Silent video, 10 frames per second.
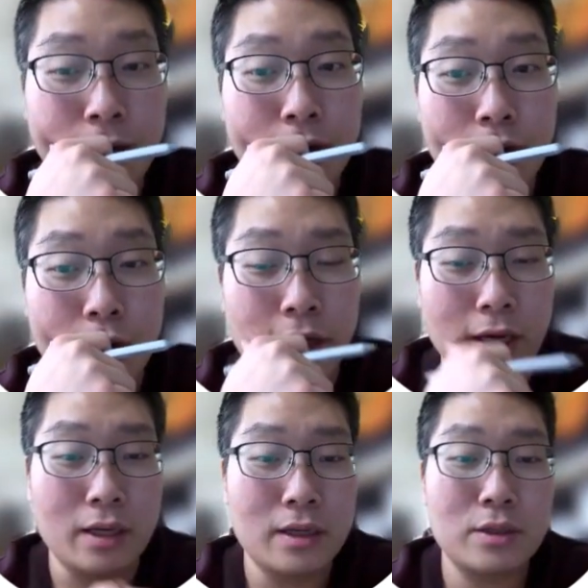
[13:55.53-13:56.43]
Okay,
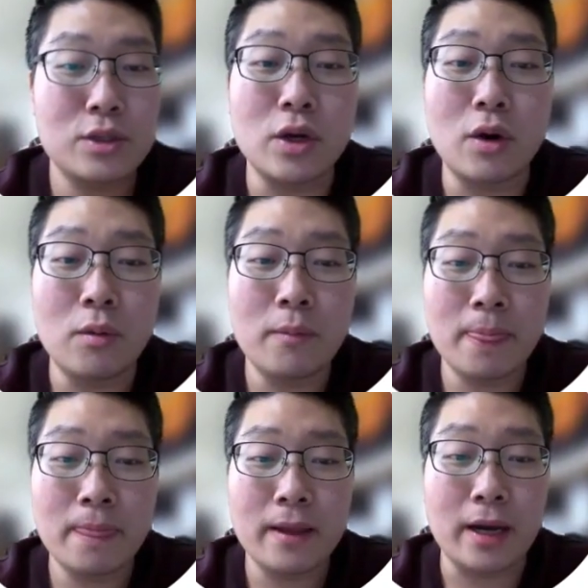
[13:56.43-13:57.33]
so
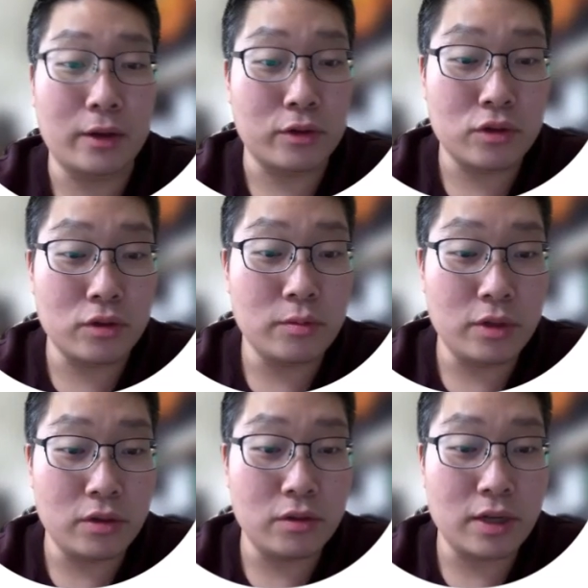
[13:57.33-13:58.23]
I assume
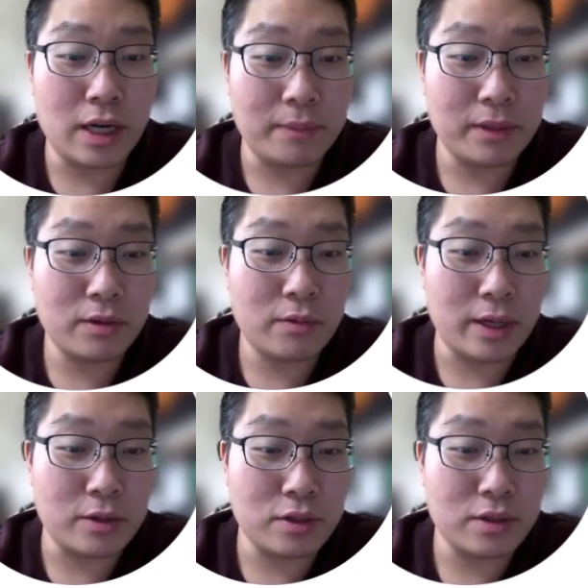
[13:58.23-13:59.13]
you copy the
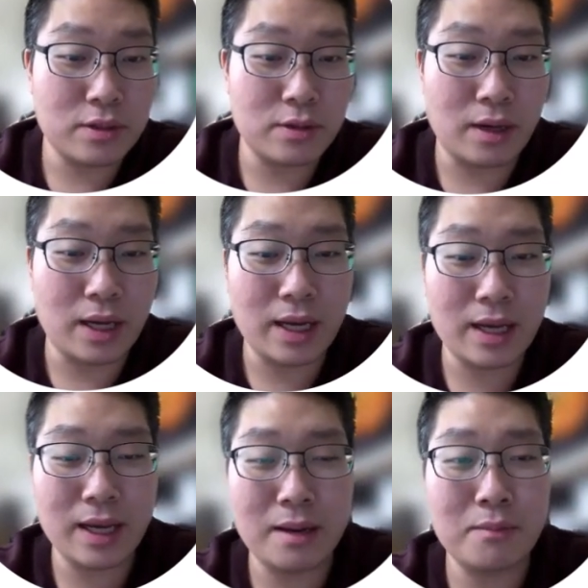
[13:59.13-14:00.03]
question, so I
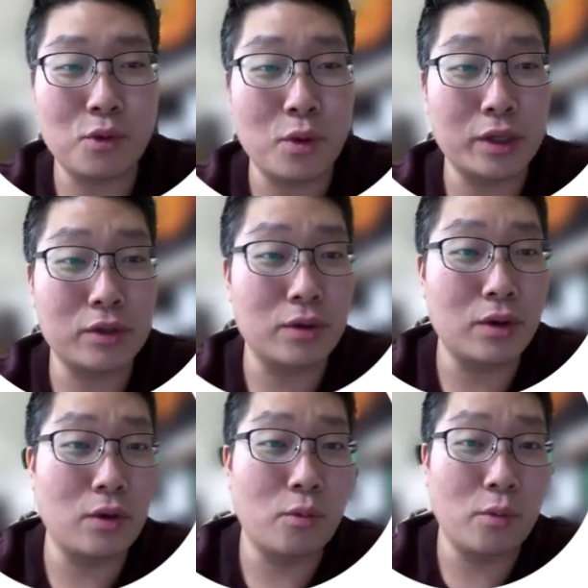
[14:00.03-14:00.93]
am going to
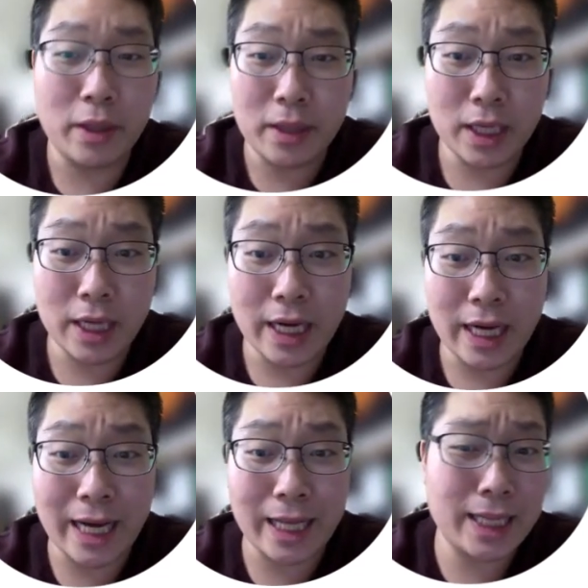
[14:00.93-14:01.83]
go with the
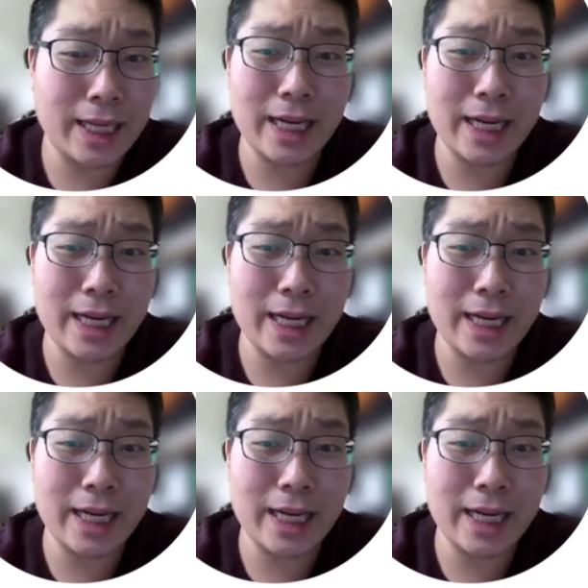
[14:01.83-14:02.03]
highlighting